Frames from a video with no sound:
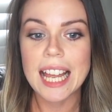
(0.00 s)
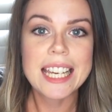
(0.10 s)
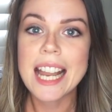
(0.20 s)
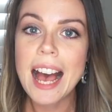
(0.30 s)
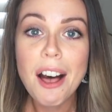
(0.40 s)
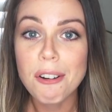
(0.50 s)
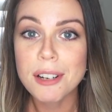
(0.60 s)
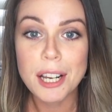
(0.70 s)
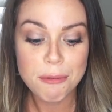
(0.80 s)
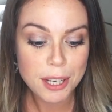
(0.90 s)
And now
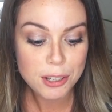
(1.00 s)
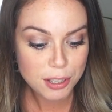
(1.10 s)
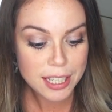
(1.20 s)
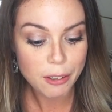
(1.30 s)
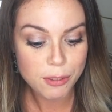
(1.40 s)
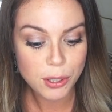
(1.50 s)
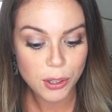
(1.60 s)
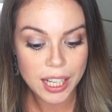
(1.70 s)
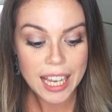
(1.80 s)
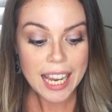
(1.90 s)
when I read your
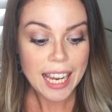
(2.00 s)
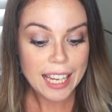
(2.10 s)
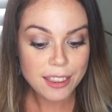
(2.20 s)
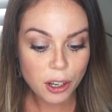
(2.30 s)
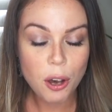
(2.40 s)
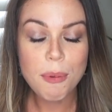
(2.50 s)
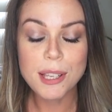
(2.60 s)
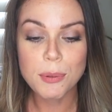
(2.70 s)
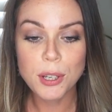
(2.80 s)
self-talk in the comments,